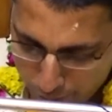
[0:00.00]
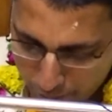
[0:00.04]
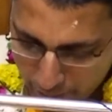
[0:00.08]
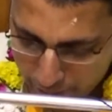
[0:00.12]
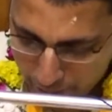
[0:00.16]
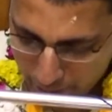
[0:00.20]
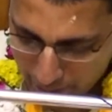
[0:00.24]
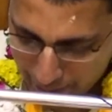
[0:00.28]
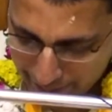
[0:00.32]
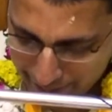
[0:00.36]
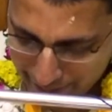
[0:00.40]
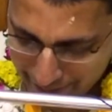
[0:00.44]

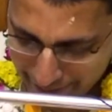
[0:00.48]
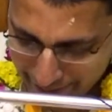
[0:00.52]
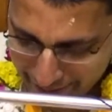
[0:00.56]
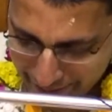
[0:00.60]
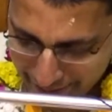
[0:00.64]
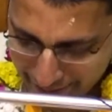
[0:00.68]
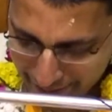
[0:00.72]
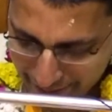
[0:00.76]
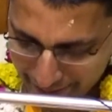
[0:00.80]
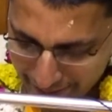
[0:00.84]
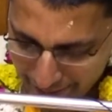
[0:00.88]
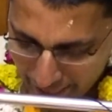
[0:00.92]
material
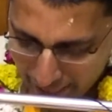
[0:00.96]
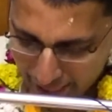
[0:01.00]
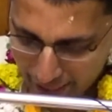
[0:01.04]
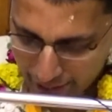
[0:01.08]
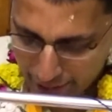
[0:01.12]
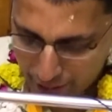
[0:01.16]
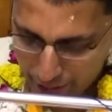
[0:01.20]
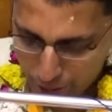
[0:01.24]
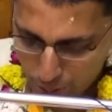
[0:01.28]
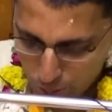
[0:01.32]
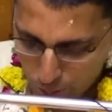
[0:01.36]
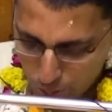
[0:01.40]
existence
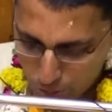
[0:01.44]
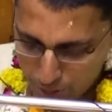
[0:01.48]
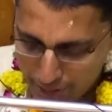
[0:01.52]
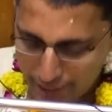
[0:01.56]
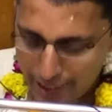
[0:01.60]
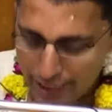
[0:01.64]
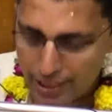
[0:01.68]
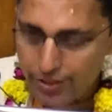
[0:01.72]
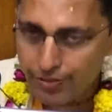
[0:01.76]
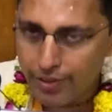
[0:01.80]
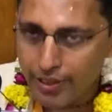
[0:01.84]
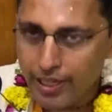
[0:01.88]
are due to
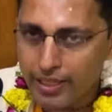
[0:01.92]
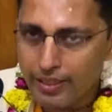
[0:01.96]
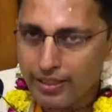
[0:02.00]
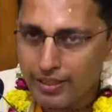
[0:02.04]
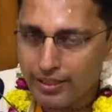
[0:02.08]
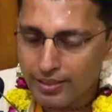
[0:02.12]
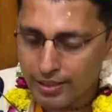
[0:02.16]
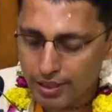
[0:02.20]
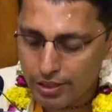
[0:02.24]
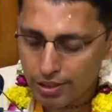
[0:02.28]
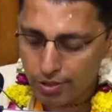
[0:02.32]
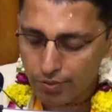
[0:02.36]
these
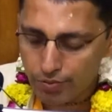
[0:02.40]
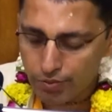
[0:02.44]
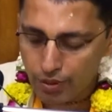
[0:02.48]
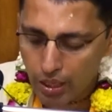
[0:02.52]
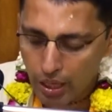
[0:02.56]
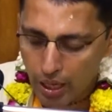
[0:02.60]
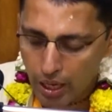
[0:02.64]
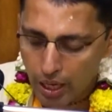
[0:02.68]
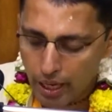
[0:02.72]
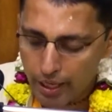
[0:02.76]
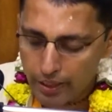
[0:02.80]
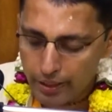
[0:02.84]
weaknesses of the
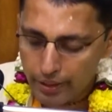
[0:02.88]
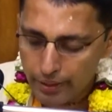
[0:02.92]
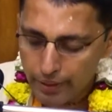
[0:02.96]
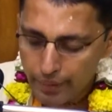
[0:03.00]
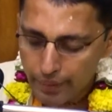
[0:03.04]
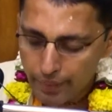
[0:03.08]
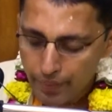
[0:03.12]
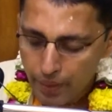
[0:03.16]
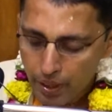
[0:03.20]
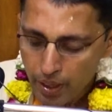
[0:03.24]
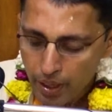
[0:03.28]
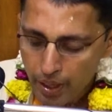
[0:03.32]
heart.
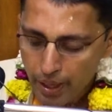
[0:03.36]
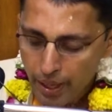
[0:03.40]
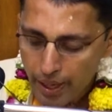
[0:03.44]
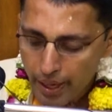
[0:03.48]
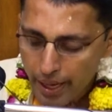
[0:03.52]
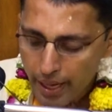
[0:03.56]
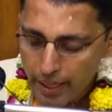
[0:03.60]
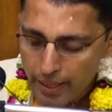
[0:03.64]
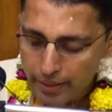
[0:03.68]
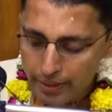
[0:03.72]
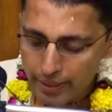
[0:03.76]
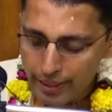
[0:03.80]

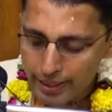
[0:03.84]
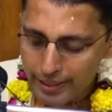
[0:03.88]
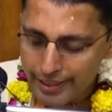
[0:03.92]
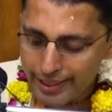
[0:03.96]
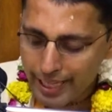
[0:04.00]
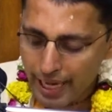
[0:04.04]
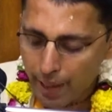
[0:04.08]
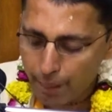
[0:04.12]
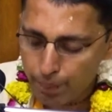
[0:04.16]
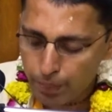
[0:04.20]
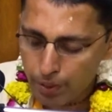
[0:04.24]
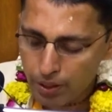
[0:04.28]
In this
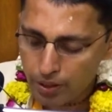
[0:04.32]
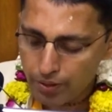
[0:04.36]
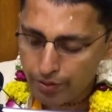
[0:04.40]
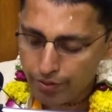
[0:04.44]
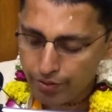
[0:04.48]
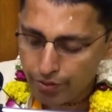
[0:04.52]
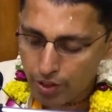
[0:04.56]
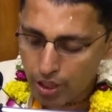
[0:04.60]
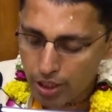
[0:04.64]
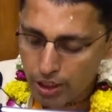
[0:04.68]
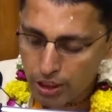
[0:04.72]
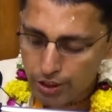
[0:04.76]
chapter, the
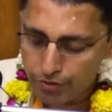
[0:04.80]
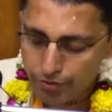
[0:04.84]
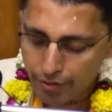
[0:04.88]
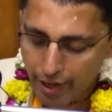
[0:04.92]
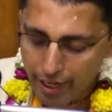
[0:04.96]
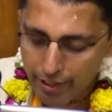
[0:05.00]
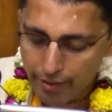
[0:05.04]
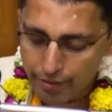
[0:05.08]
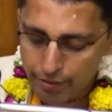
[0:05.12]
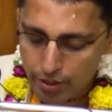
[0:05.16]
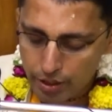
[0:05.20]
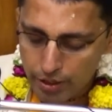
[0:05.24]
first
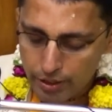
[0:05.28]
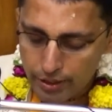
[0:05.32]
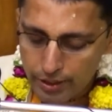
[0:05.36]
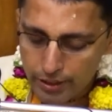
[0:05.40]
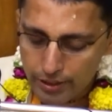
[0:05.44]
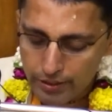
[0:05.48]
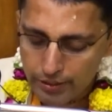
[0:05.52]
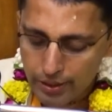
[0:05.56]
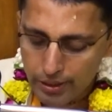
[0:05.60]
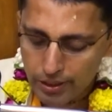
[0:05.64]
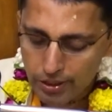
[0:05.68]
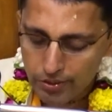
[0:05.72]
5
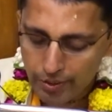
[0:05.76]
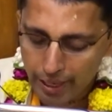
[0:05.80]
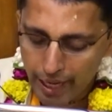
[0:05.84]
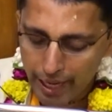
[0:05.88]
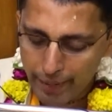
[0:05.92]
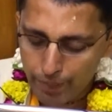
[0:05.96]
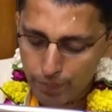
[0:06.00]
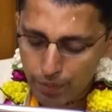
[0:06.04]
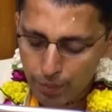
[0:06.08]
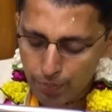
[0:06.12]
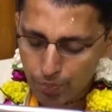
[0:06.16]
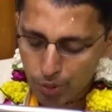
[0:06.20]
verses
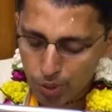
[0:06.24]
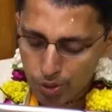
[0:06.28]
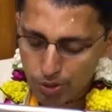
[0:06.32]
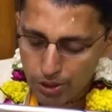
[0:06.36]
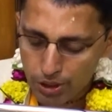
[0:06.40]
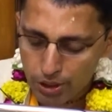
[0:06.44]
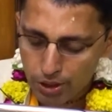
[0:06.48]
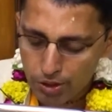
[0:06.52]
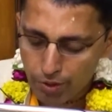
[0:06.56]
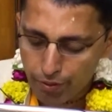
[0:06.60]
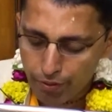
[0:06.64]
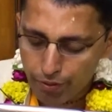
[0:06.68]
describe the
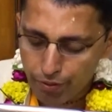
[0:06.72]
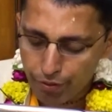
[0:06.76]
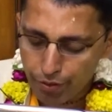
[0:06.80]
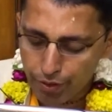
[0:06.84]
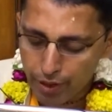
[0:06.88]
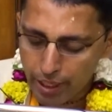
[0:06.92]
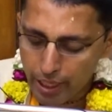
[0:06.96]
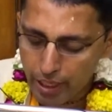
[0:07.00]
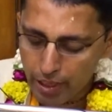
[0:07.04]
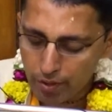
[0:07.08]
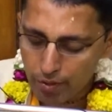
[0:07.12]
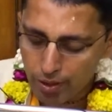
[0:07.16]
process of
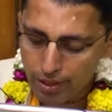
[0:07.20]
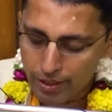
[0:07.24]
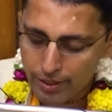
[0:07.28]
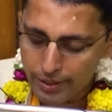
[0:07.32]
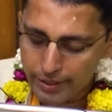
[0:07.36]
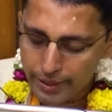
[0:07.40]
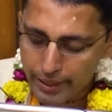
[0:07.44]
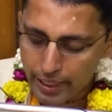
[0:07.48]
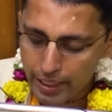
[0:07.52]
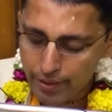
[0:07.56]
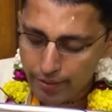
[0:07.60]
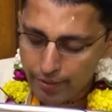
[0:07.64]
freeing
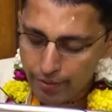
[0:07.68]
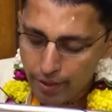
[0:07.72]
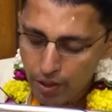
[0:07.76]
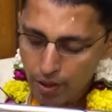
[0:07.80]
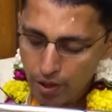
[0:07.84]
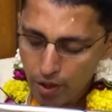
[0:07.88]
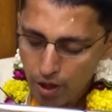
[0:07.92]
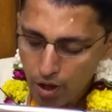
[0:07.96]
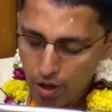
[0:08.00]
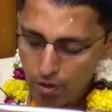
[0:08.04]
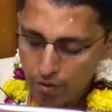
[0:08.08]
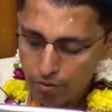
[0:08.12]
oneself
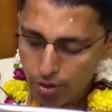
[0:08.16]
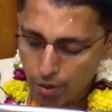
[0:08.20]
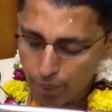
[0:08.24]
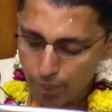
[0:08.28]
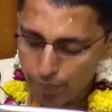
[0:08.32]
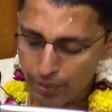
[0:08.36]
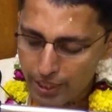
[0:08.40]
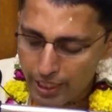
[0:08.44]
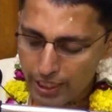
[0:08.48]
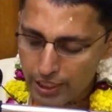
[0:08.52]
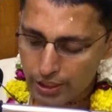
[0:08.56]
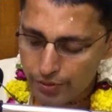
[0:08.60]

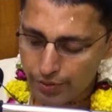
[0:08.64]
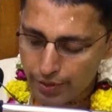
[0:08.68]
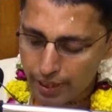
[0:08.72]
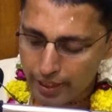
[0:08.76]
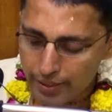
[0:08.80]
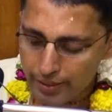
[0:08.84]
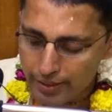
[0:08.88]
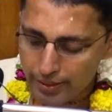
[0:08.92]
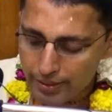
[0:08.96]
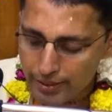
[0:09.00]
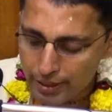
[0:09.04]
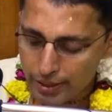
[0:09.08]
from these
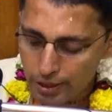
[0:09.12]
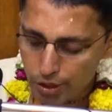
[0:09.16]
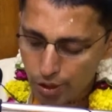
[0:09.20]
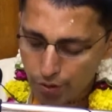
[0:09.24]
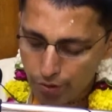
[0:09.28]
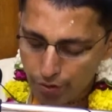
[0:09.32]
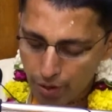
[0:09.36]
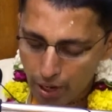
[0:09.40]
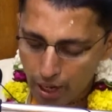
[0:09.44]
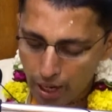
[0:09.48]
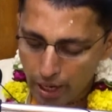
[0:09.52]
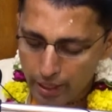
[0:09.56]
weaknesses
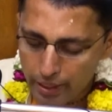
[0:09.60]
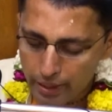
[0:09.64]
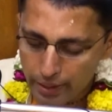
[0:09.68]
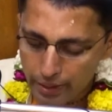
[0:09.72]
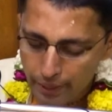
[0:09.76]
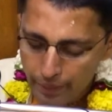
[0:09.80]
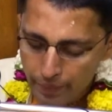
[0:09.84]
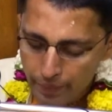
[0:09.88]
of heart.